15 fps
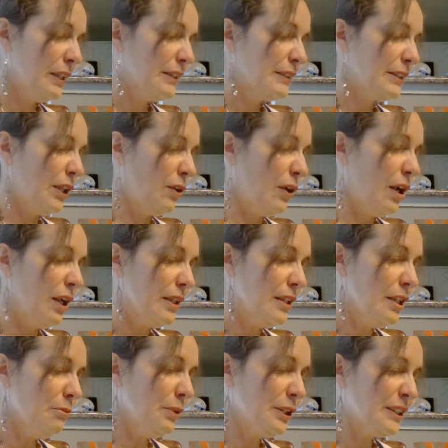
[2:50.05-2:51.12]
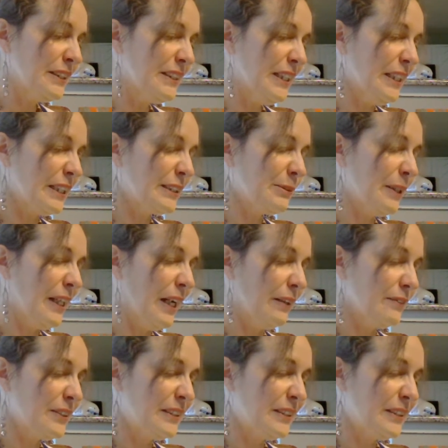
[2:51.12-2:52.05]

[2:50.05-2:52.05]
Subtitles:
So on number 6, we have